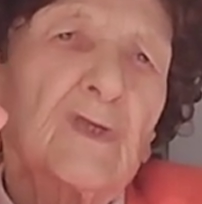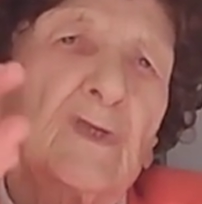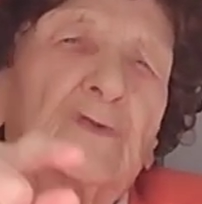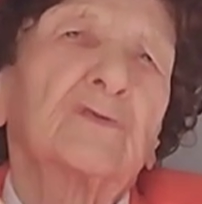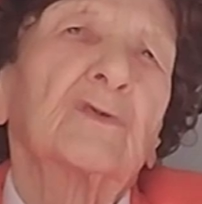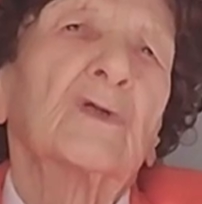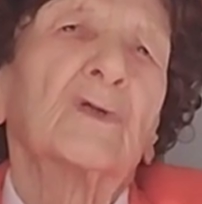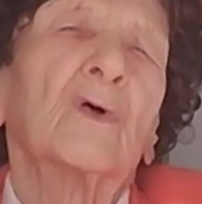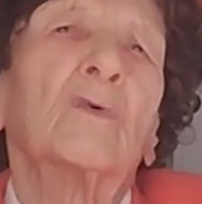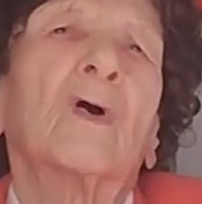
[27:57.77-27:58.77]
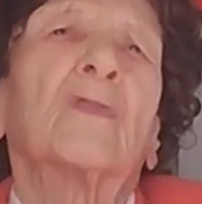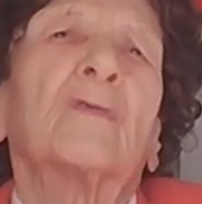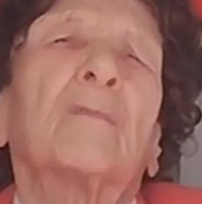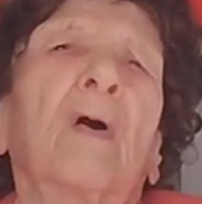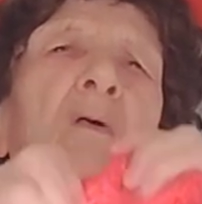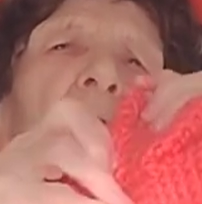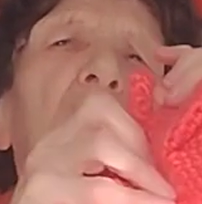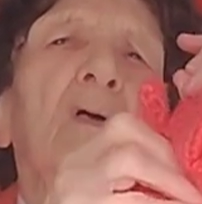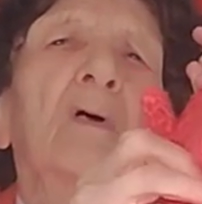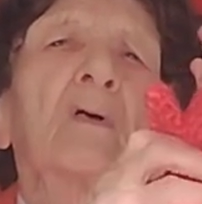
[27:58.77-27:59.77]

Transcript: is no other power